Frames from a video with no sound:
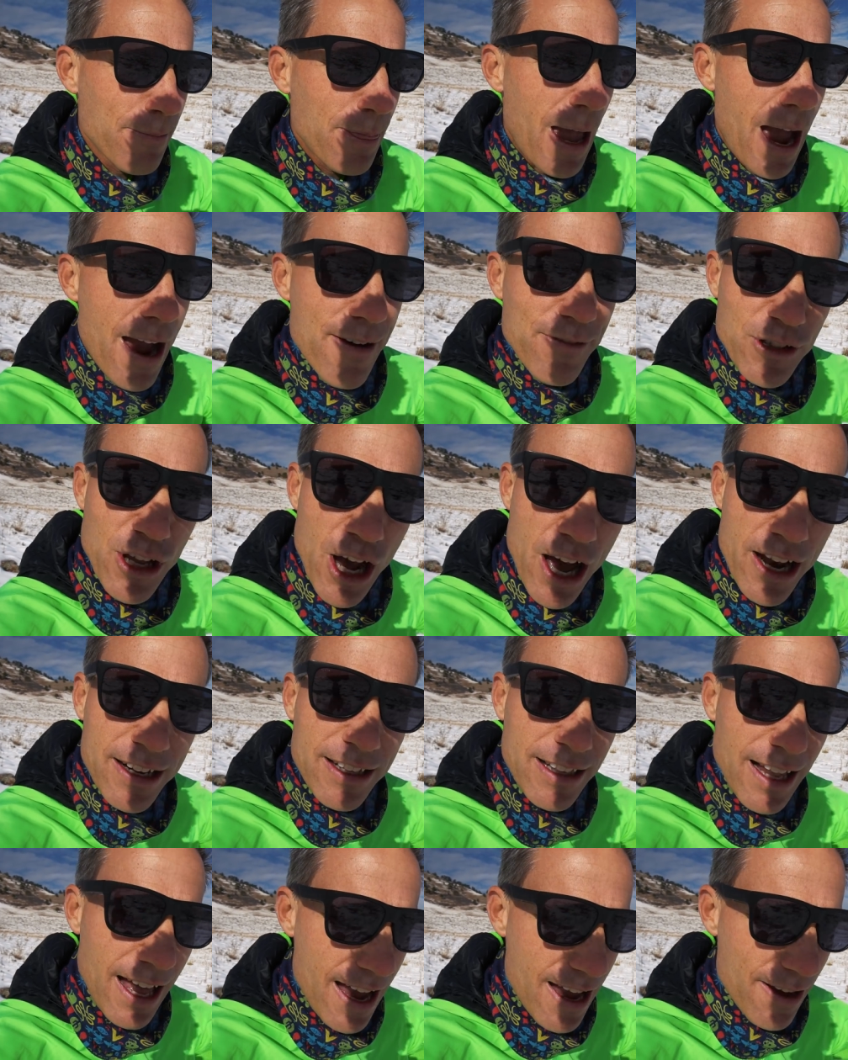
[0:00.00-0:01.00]
I've done
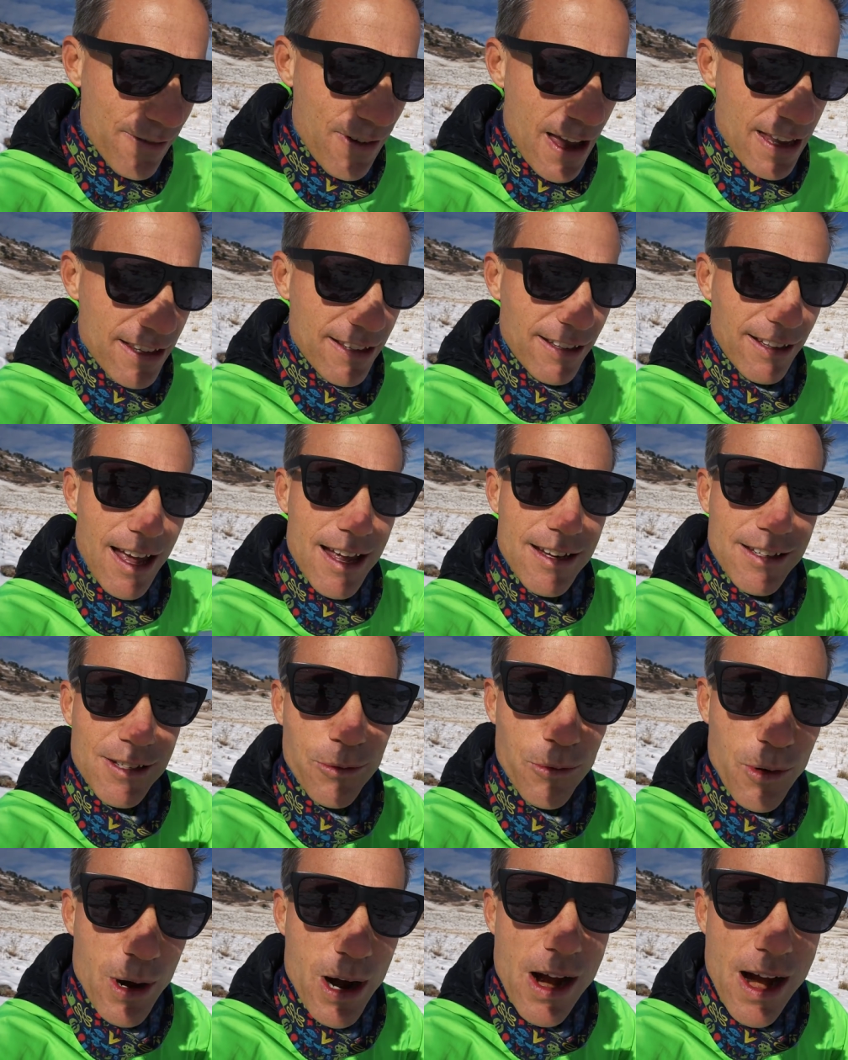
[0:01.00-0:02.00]
in life has led
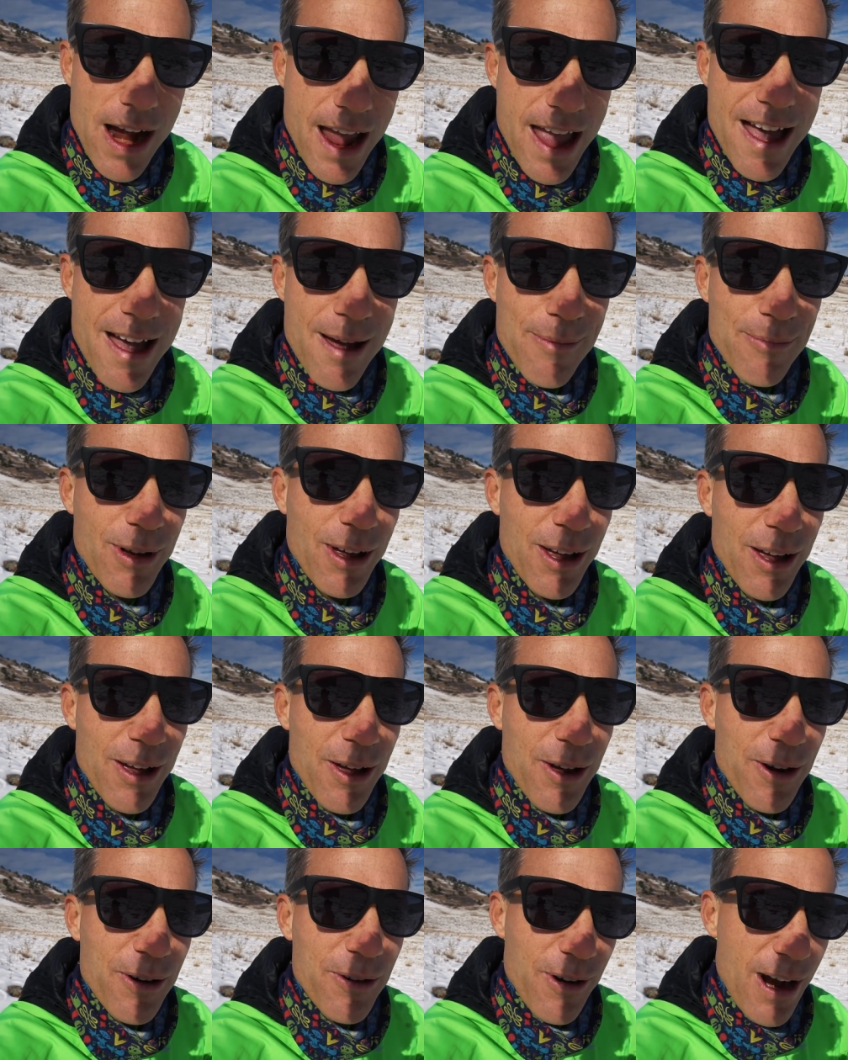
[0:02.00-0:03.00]
to where I am
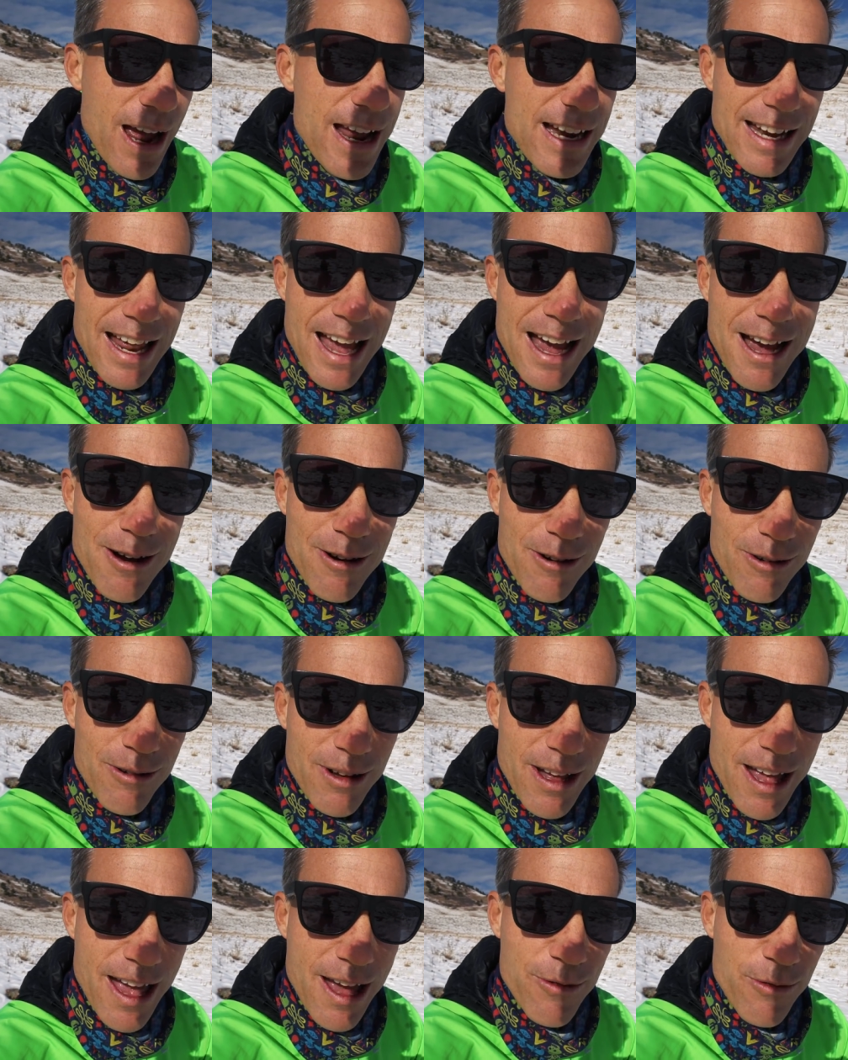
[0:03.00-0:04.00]
right now.
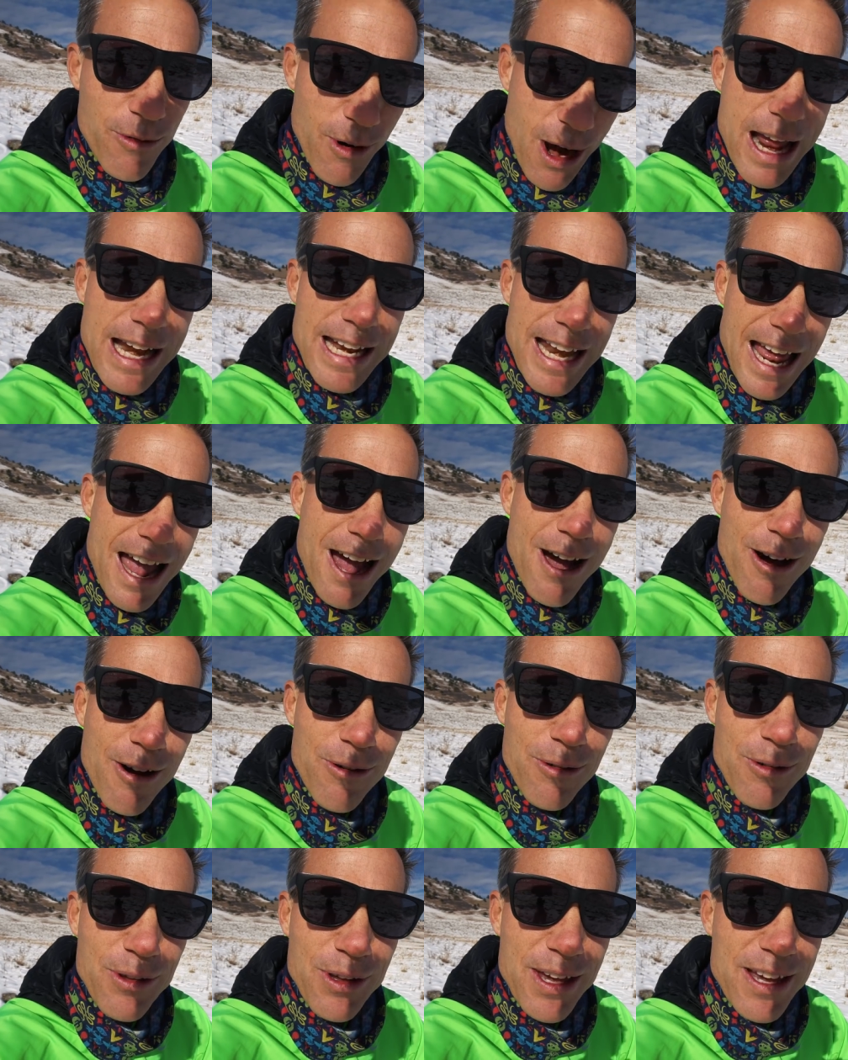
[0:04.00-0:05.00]
And right
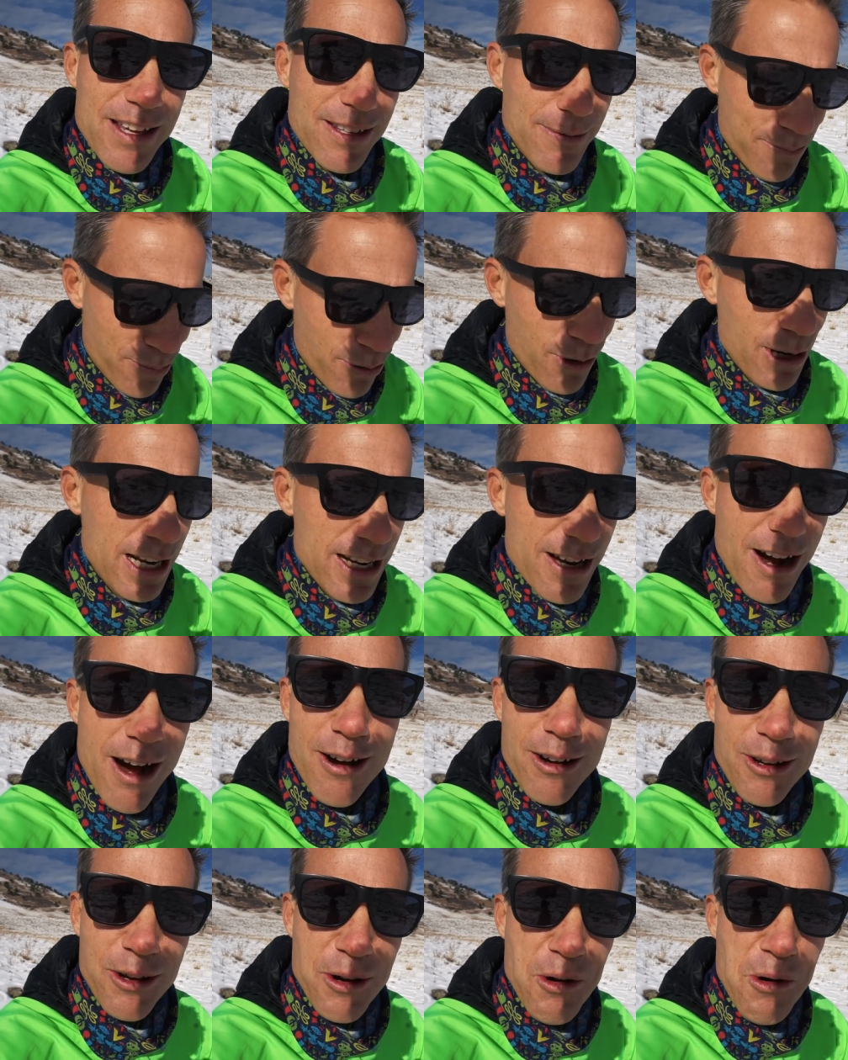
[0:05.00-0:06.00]
now is pretty
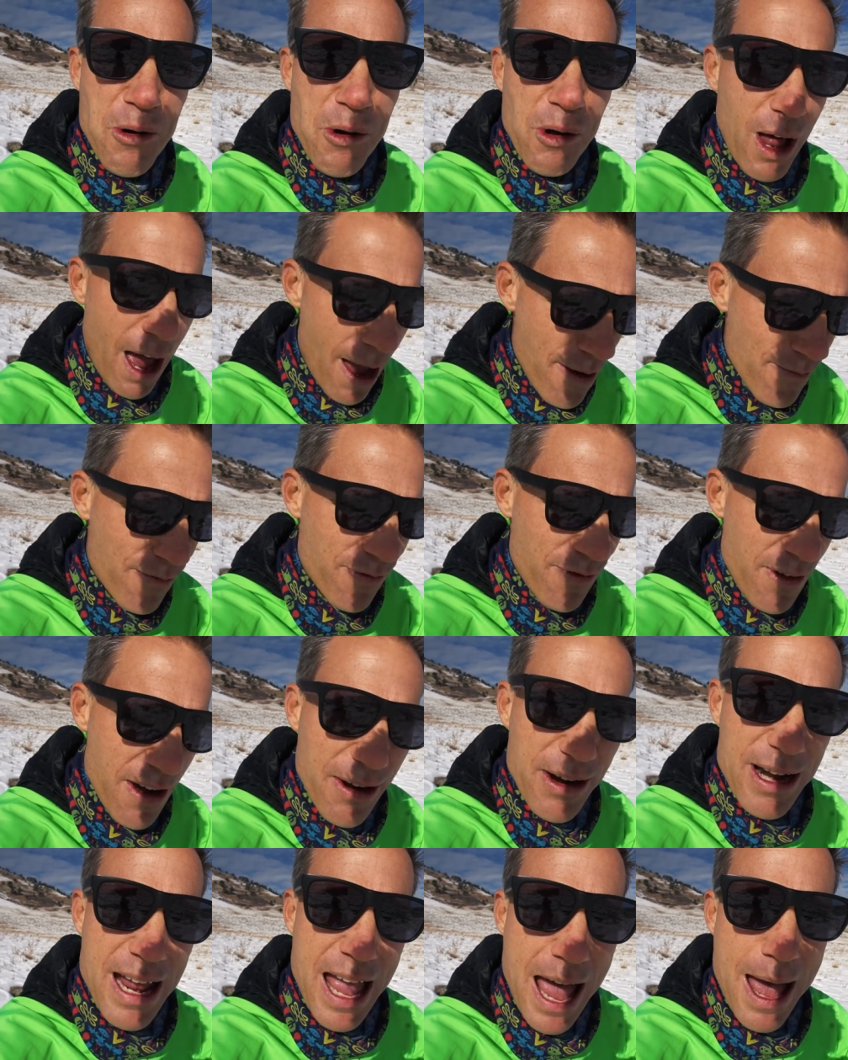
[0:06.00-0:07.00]
darn cool. I'm
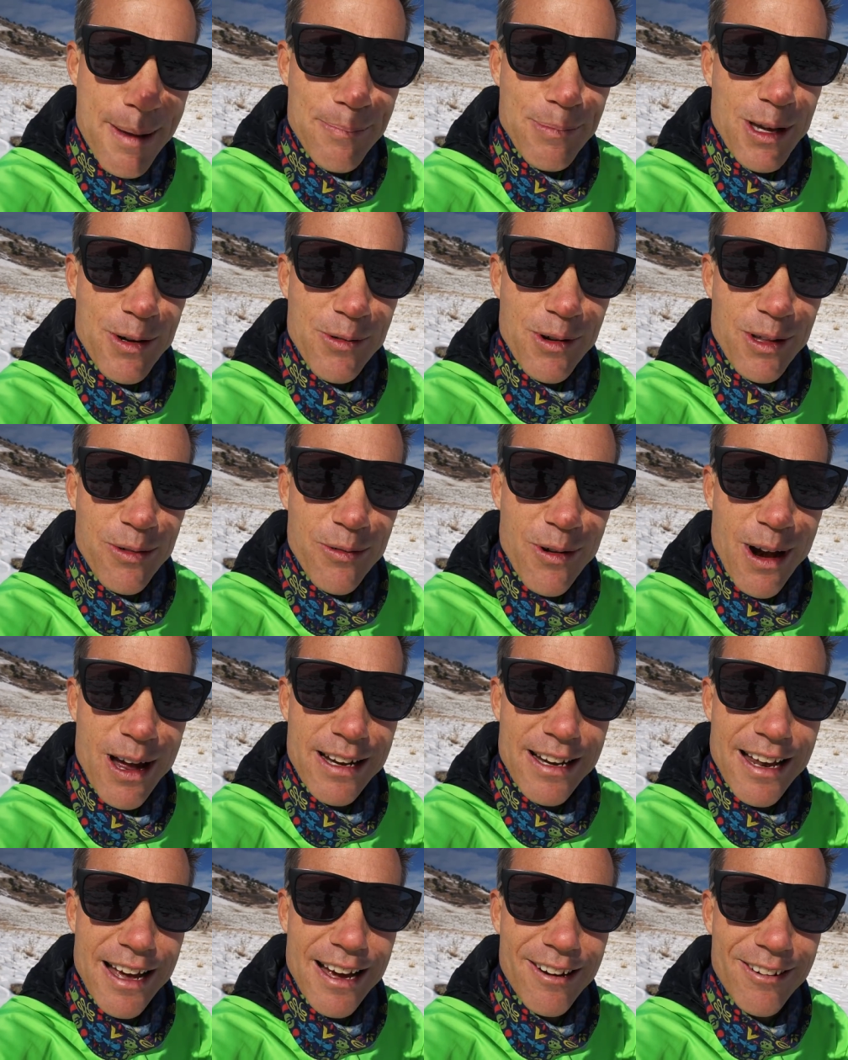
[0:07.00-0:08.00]
very happy with
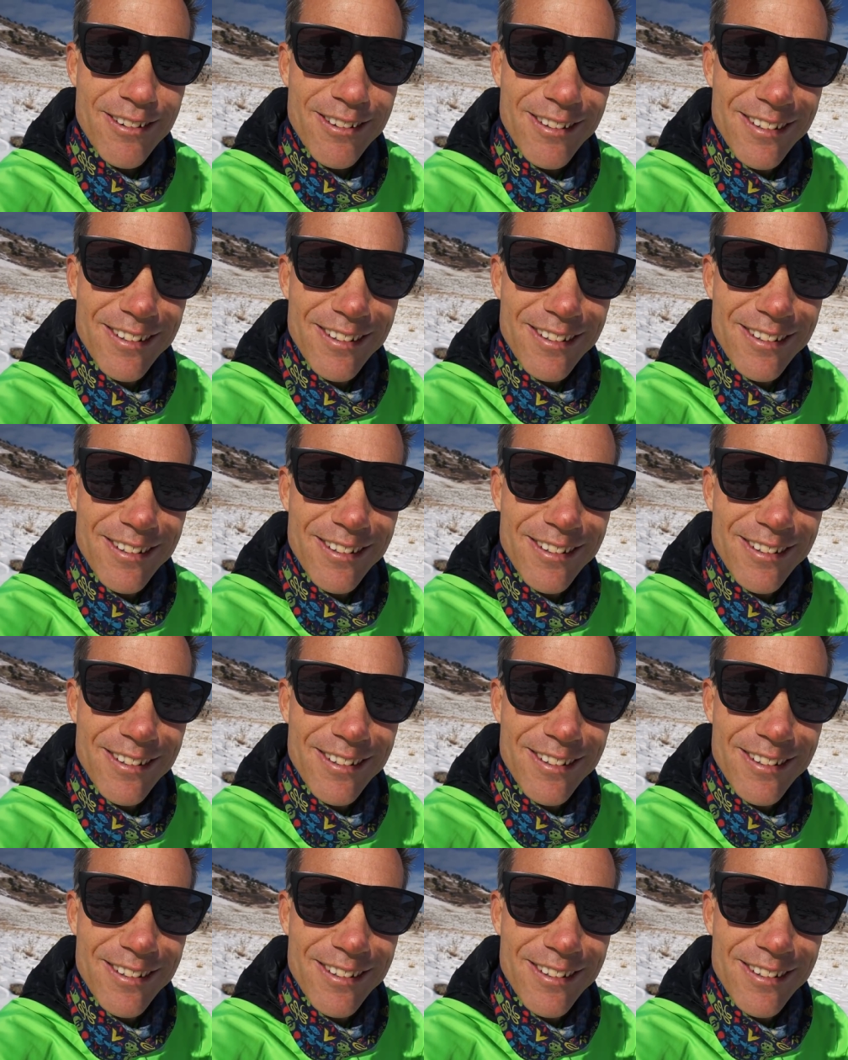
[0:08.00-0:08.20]
right now.